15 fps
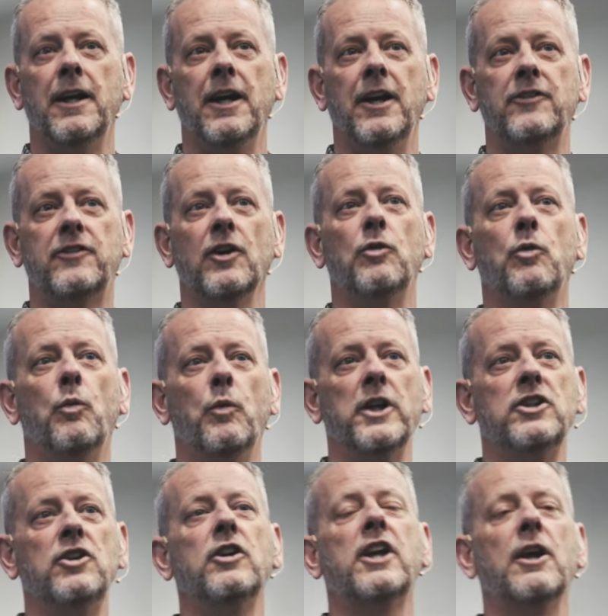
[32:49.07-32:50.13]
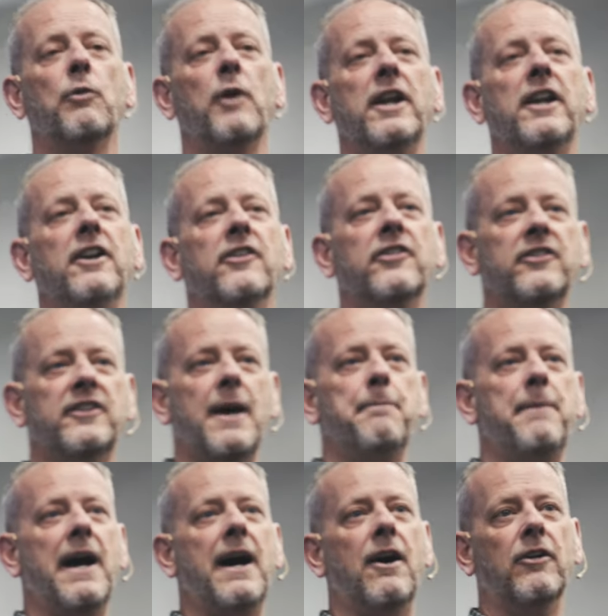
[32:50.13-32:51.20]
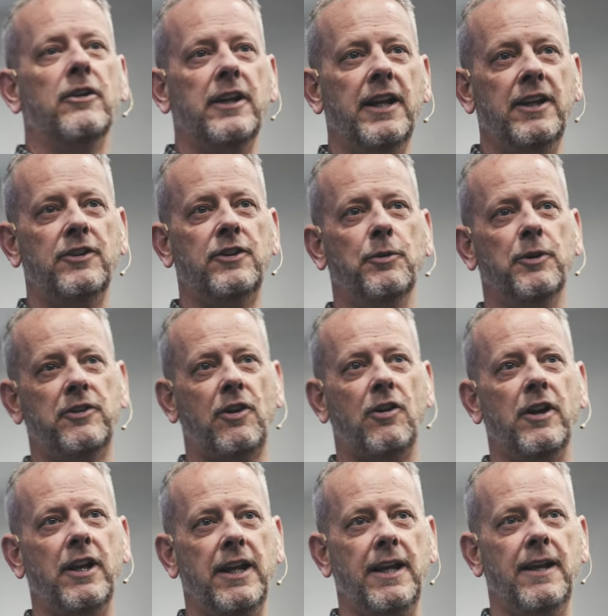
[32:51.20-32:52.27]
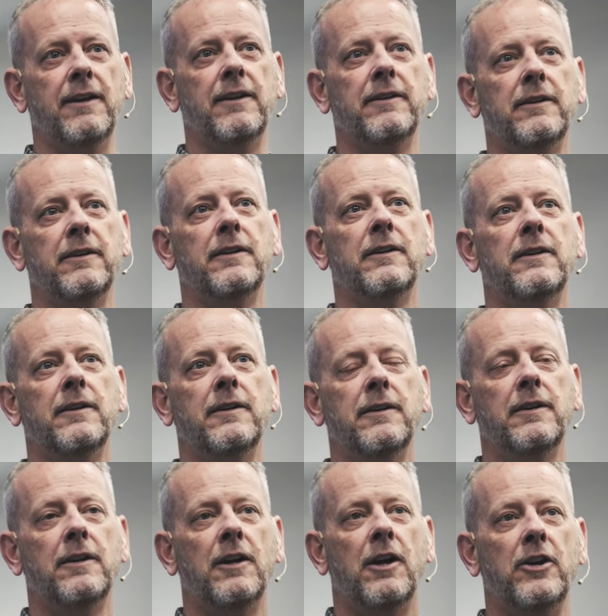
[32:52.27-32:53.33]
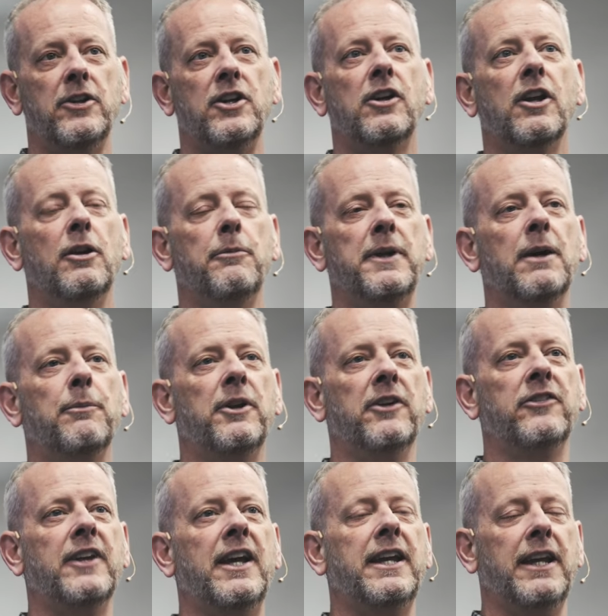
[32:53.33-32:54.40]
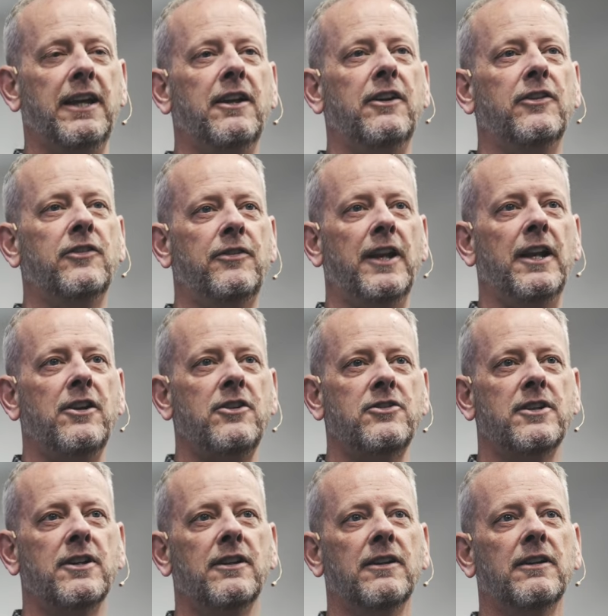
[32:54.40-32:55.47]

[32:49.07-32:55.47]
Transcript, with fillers: And so when you get ready to step out into eternity, are you going to be able to say, It is finished?